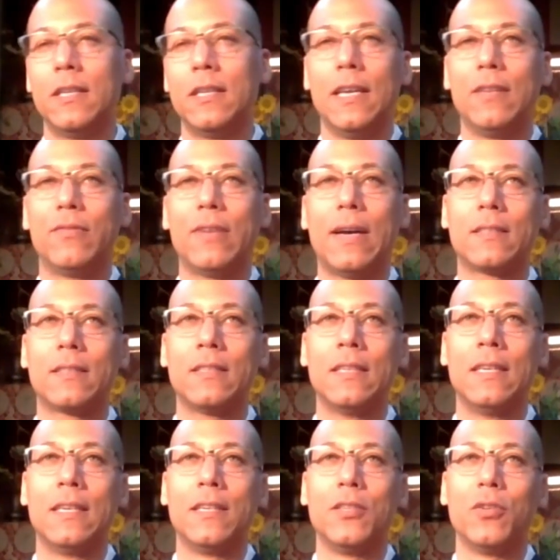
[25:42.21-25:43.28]
In fact,
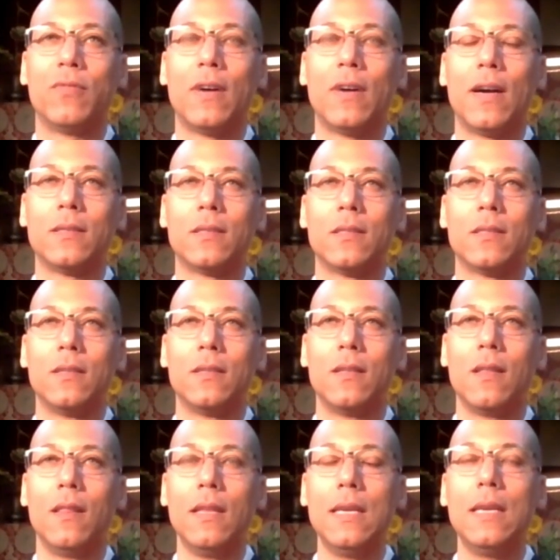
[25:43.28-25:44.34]
you'll find
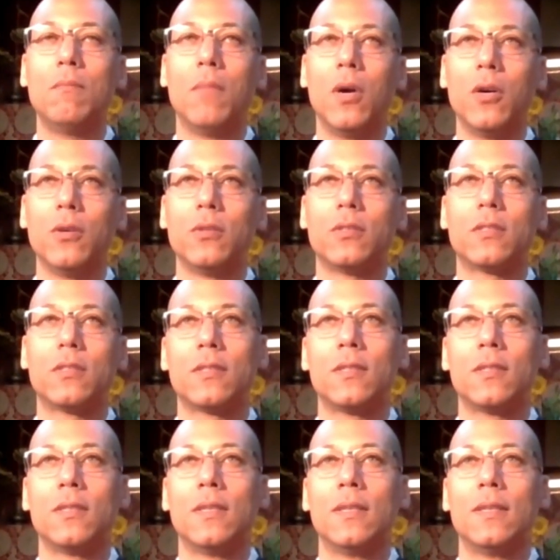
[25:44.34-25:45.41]
the most
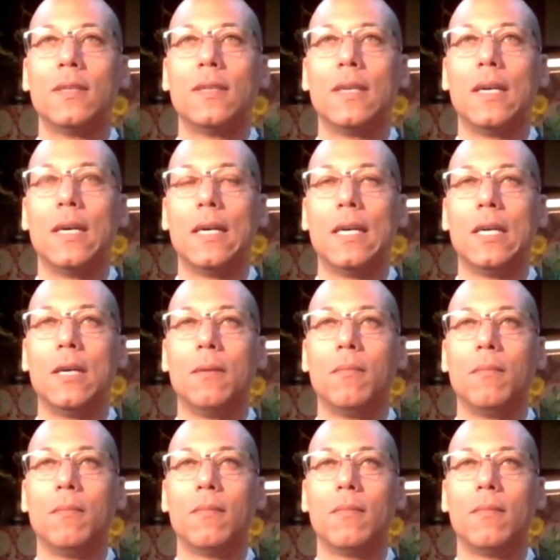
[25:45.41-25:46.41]
um,